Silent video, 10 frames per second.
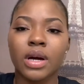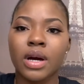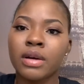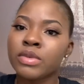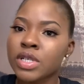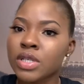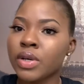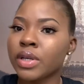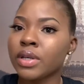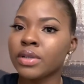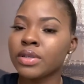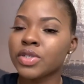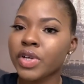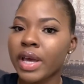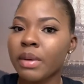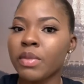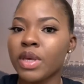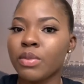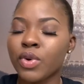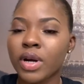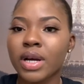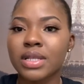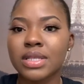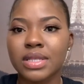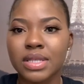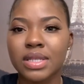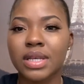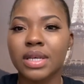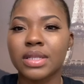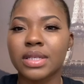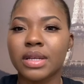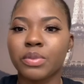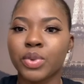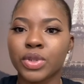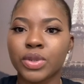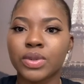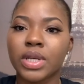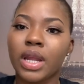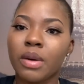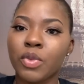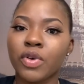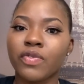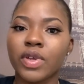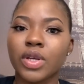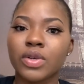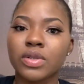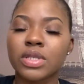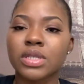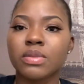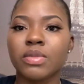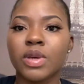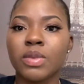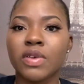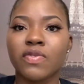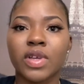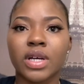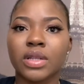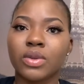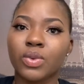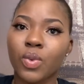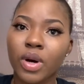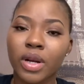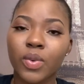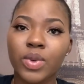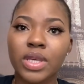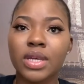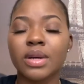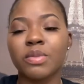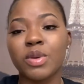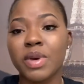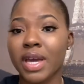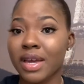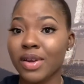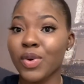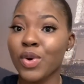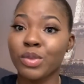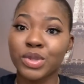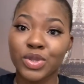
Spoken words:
I'm just gonna try and be more consistent and put out a lot more videos. Maybe if not one a week, maybe I can go up to